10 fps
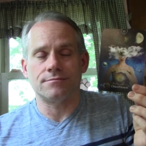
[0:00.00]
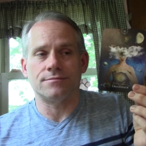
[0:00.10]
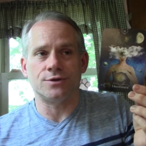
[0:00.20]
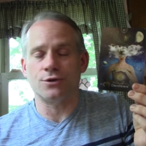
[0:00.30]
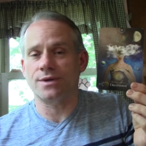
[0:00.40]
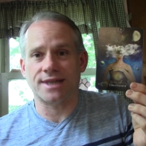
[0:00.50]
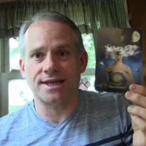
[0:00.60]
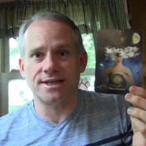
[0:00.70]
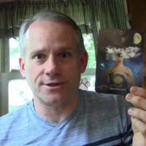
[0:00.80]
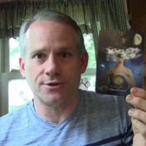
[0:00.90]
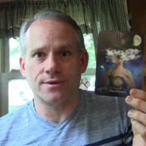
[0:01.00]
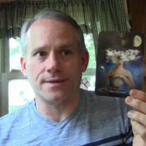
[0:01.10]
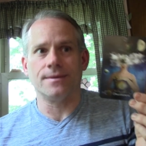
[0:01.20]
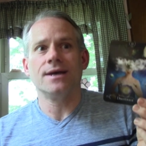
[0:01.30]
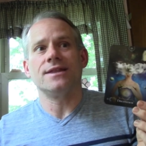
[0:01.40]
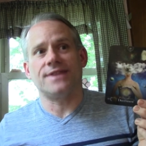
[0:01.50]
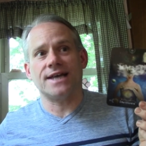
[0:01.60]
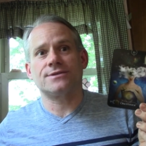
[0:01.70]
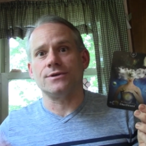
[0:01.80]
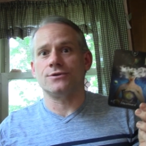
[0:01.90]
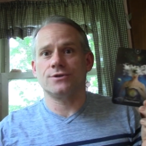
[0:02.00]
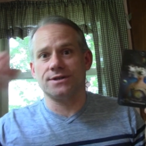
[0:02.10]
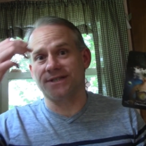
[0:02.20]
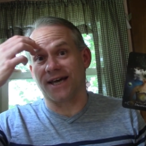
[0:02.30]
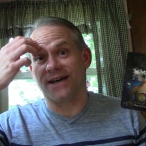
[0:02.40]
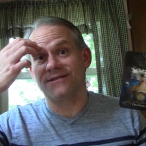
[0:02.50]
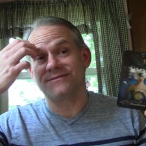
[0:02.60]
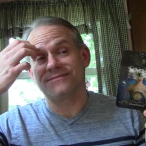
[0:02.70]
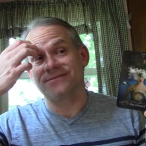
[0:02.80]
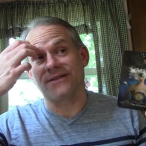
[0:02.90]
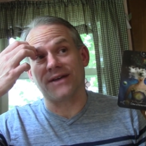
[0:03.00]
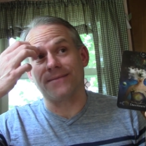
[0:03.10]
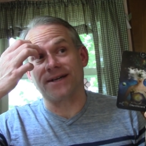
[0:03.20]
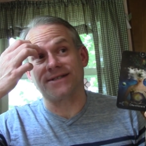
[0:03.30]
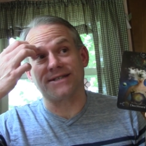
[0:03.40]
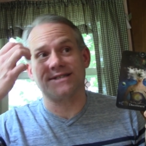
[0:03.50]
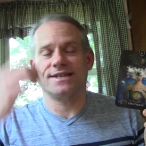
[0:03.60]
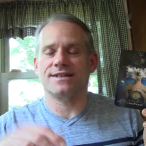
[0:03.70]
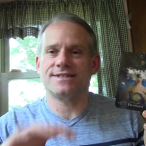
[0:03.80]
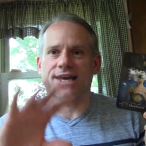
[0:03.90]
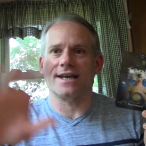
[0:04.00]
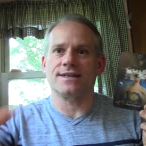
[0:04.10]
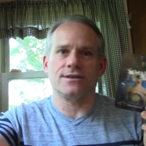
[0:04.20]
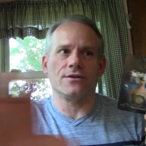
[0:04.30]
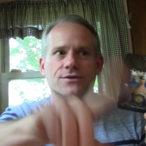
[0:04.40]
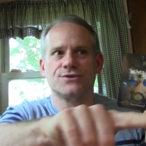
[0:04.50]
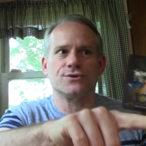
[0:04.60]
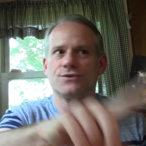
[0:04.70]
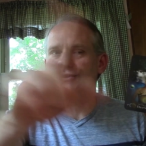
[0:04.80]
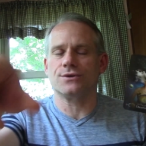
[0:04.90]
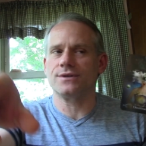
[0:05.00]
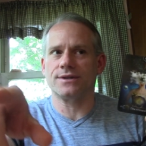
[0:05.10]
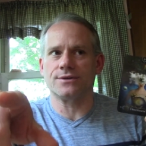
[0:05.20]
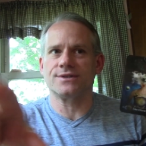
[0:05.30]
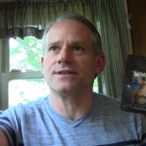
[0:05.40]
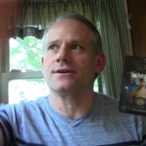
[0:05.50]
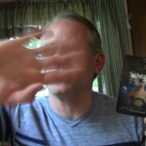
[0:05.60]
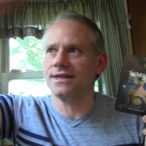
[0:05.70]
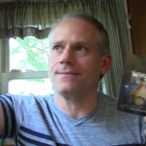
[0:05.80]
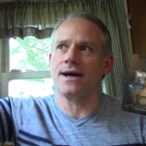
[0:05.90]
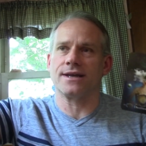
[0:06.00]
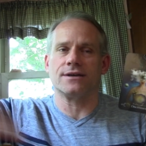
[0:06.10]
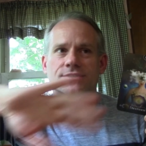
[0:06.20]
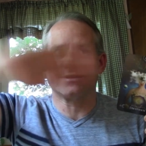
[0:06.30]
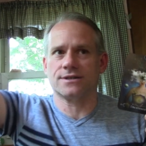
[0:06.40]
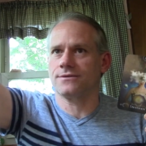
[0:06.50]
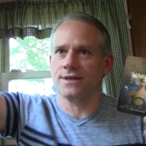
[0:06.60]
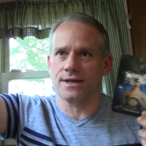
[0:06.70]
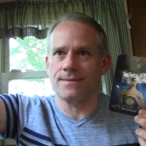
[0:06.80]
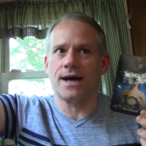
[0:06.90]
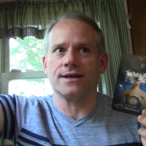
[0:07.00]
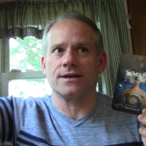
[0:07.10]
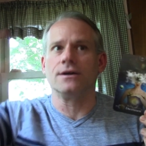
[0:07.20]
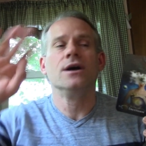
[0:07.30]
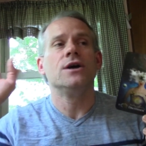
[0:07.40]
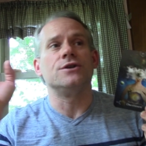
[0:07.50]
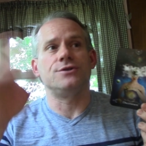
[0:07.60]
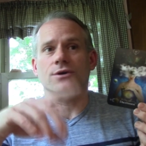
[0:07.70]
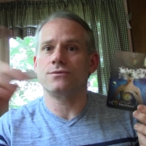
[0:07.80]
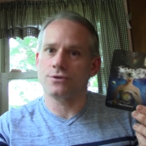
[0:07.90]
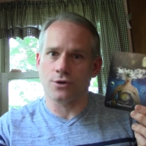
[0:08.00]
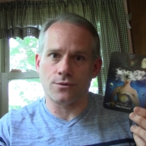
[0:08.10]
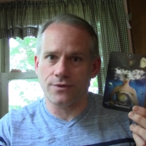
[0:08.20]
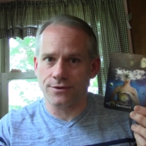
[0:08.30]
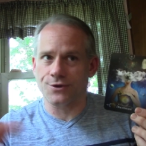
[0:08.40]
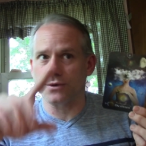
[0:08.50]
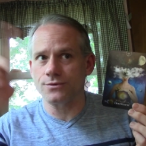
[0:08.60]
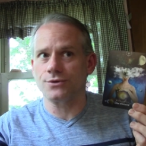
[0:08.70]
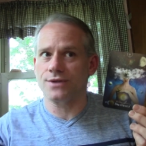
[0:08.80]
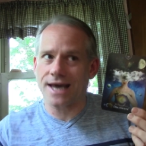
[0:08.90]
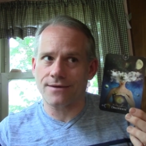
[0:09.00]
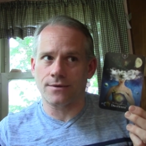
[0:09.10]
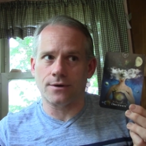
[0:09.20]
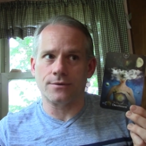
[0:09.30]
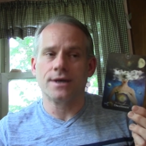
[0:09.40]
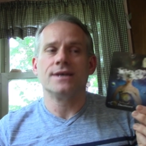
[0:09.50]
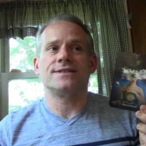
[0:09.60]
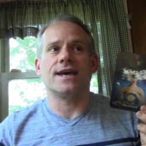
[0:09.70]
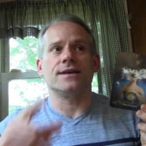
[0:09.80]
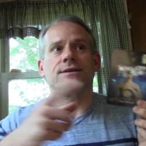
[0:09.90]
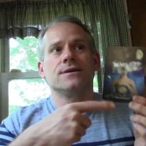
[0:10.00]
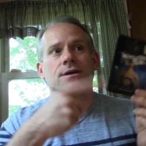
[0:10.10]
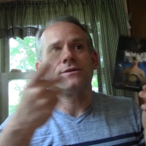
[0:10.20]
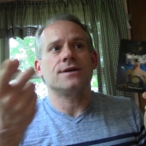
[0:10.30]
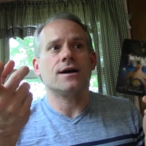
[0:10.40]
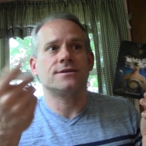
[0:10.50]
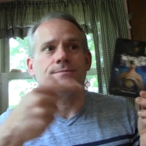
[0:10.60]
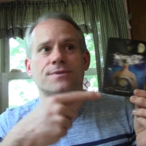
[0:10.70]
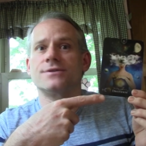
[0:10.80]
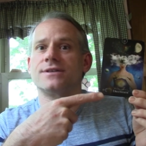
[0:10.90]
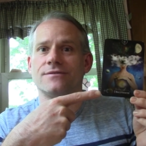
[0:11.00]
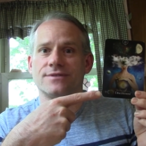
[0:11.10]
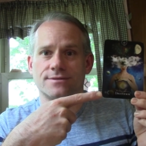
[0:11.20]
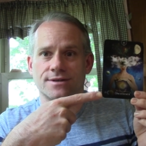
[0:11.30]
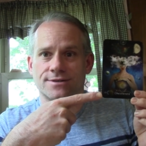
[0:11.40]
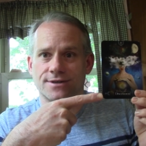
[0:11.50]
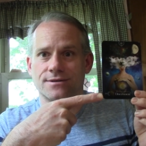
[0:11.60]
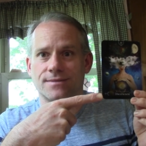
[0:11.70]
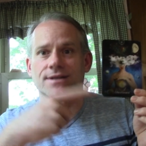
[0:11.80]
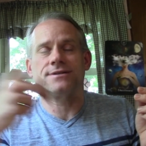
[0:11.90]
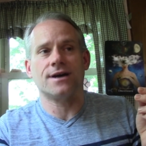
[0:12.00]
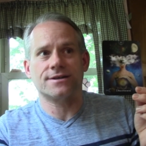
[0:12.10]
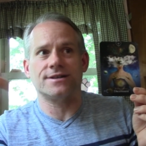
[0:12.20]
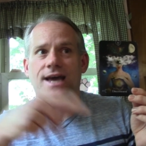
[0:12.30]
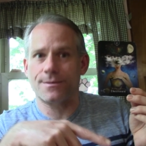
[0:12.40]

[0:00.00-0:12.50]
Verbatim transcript: do what they need to do with them that's what you should say if that makes sense. Instead of saying, you know, those suits, you don't need those either. Get them out of here. Just get them out of here. Don't don't don't do that road. Say, talk to person of discernment. Talk to that